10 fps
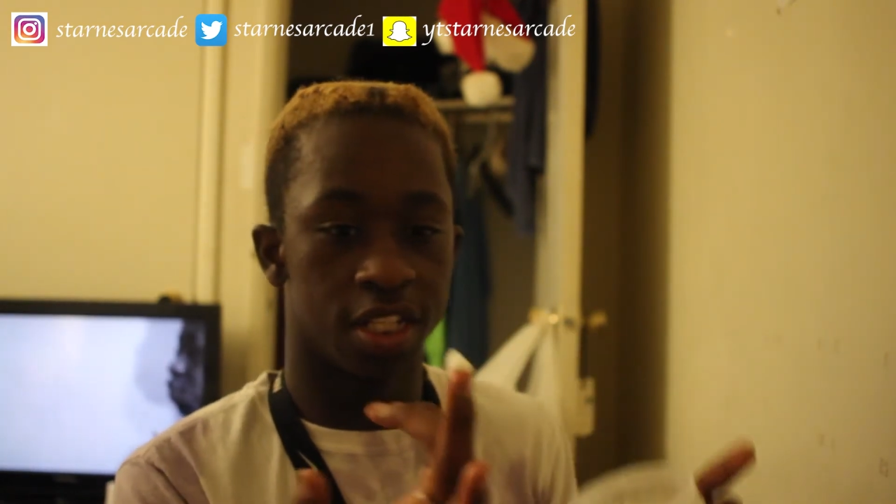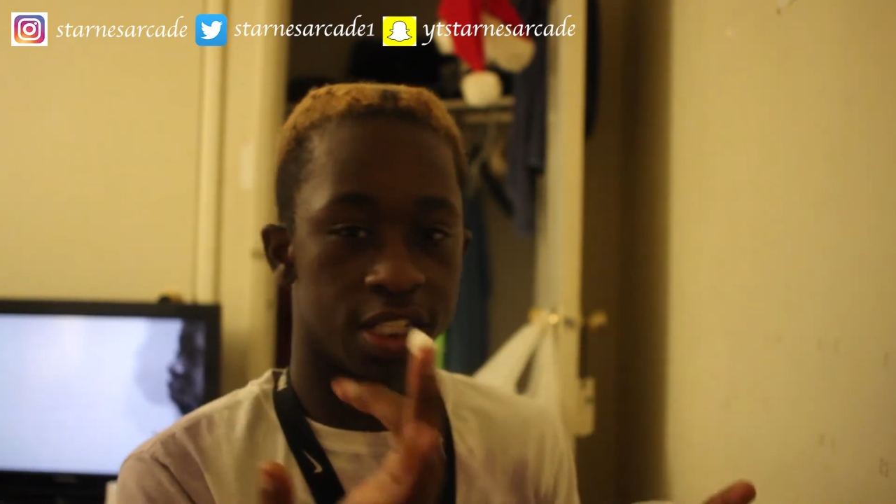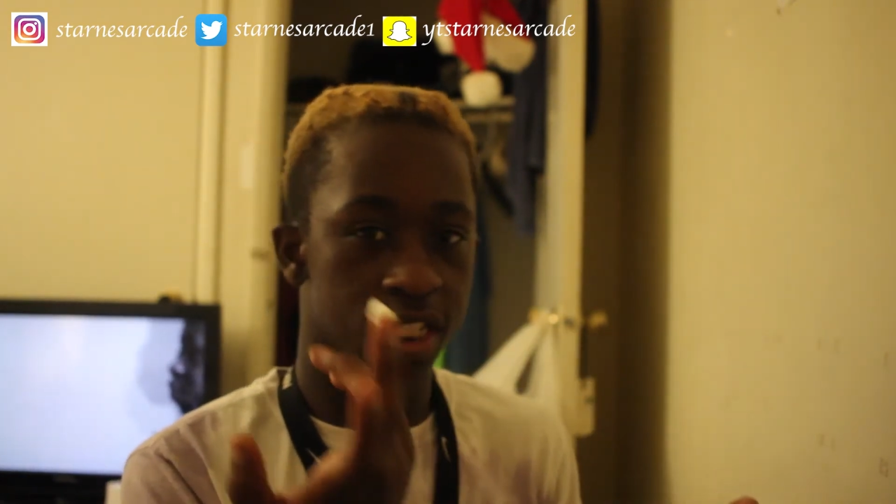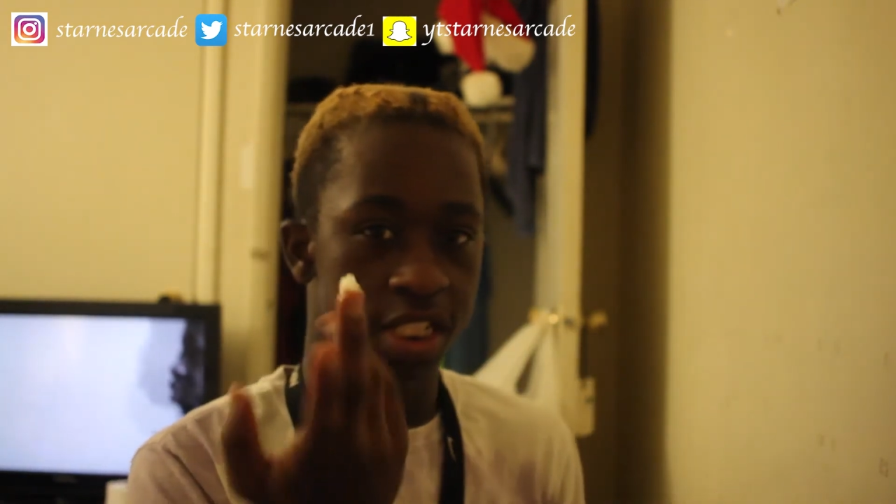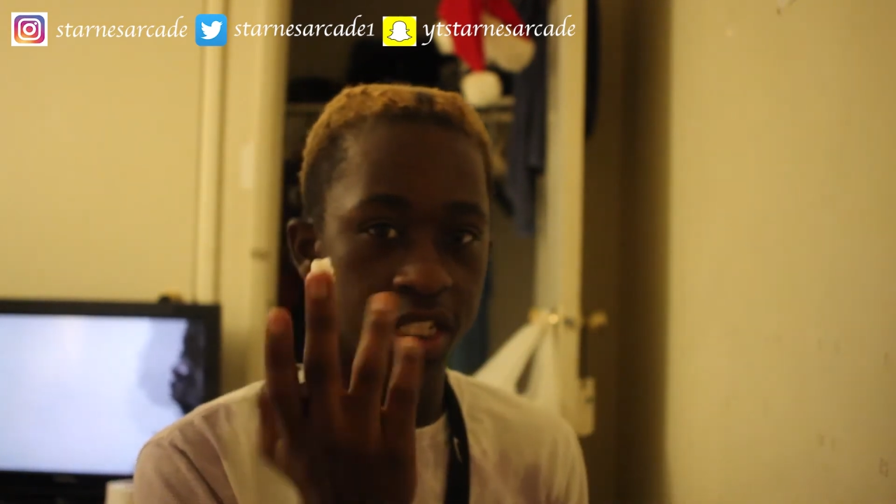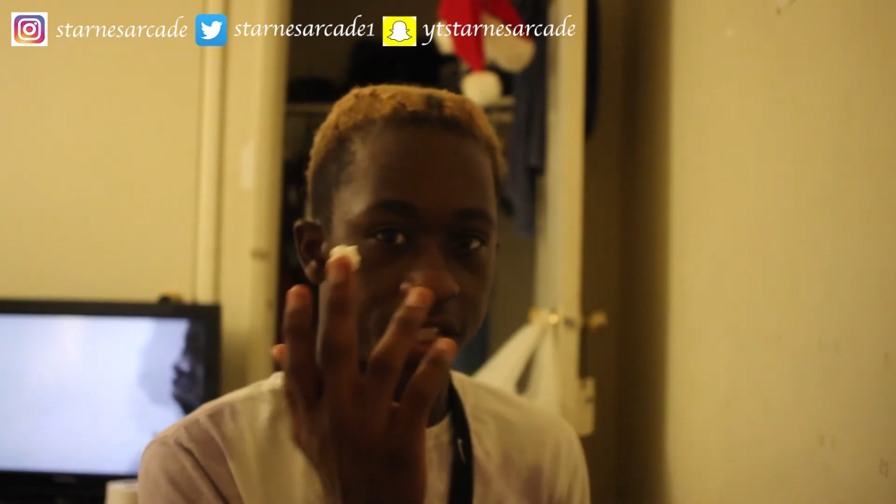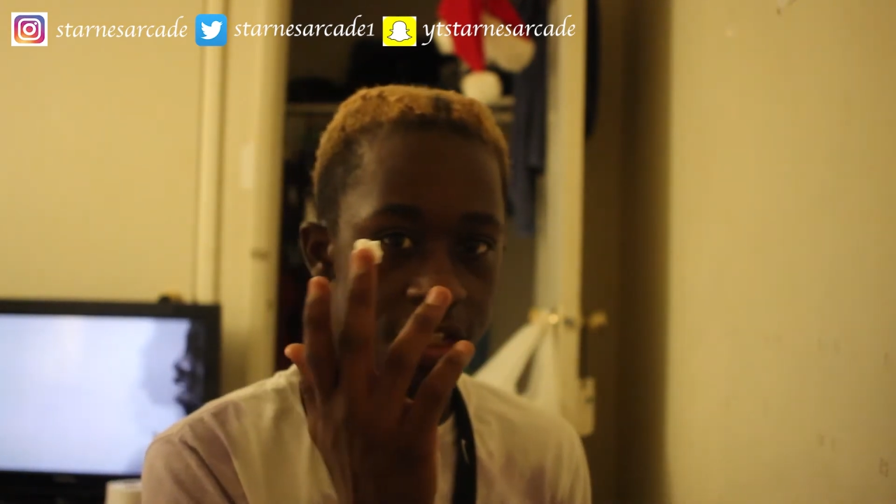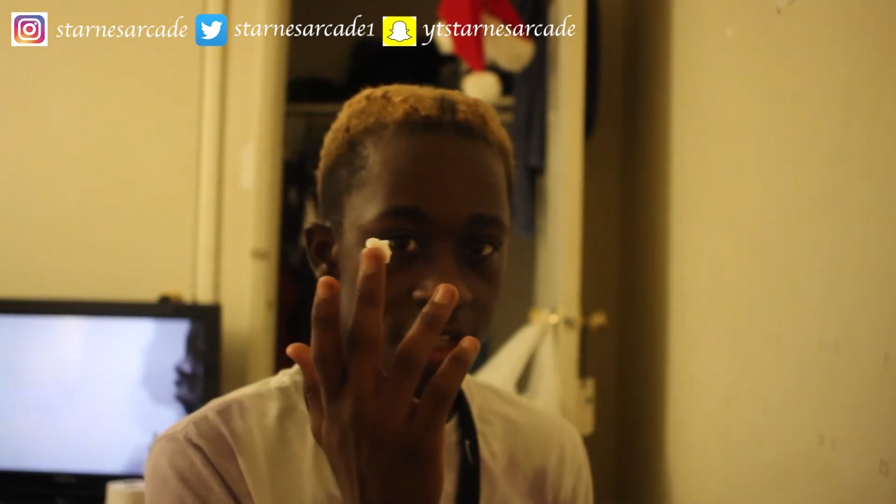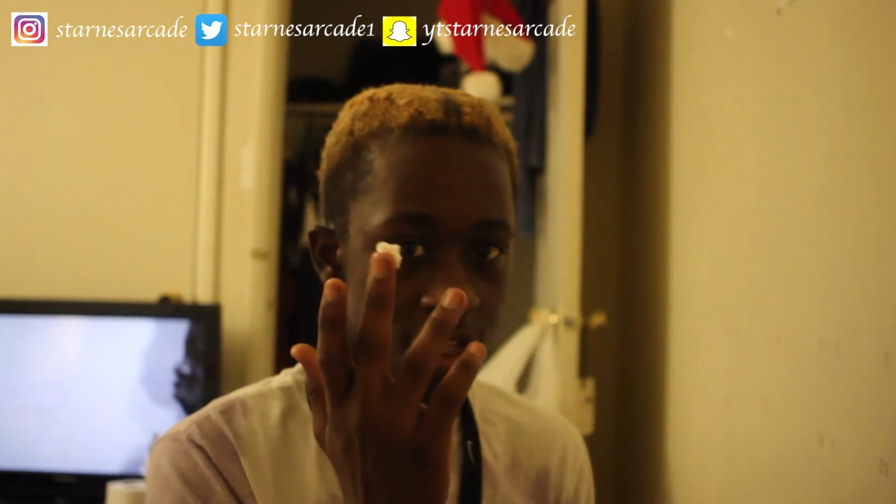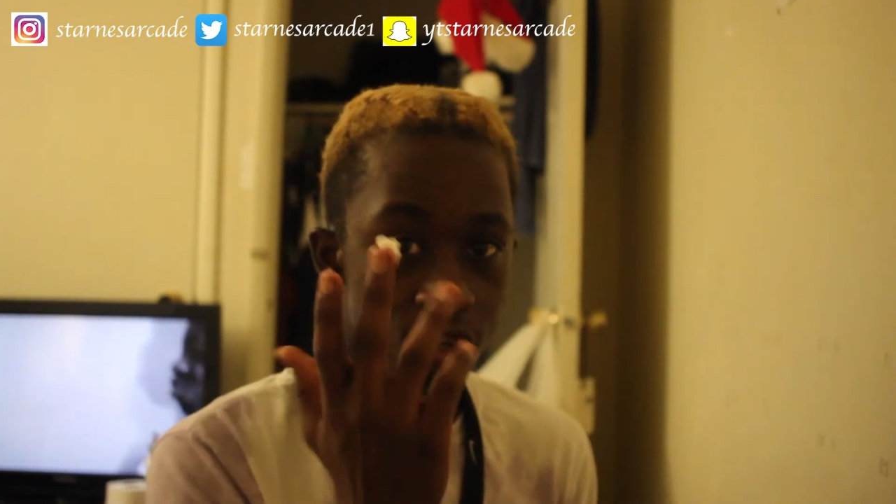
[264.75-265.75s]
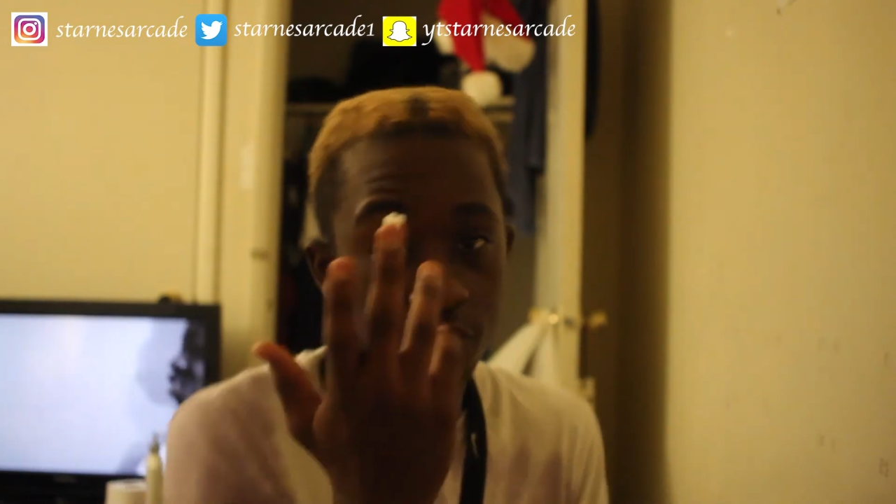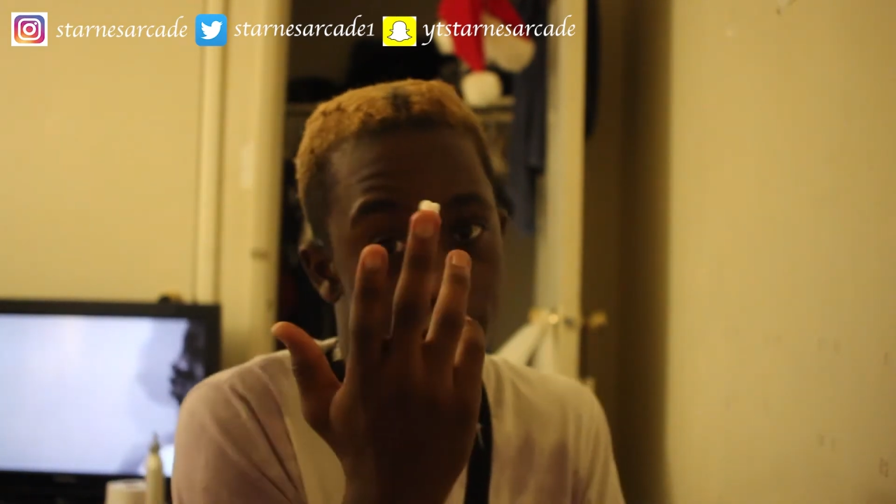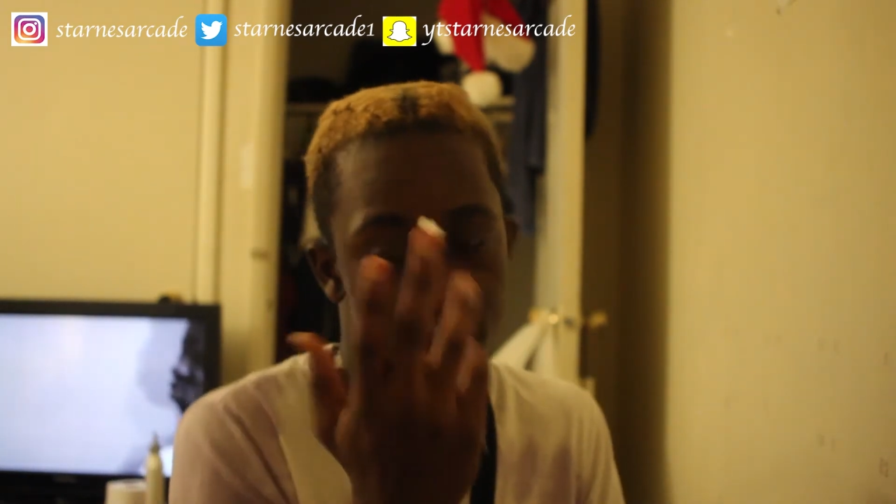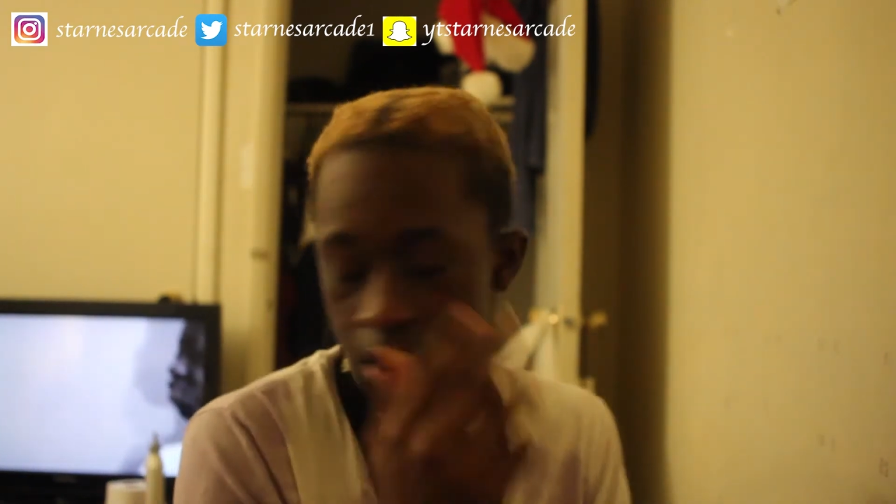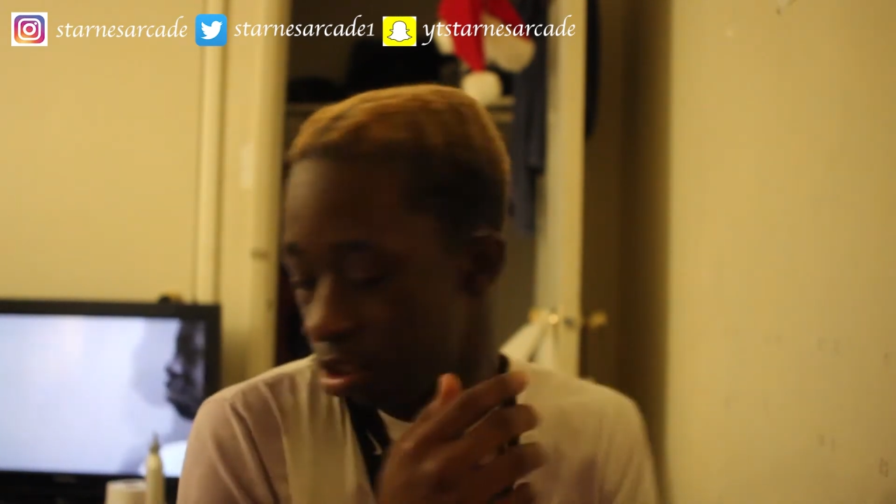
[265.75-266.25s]
this is too
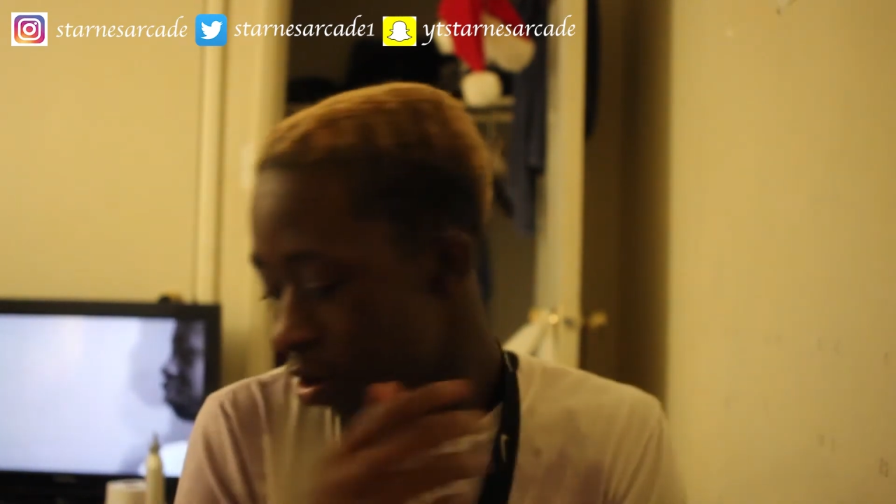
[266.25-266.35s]
much,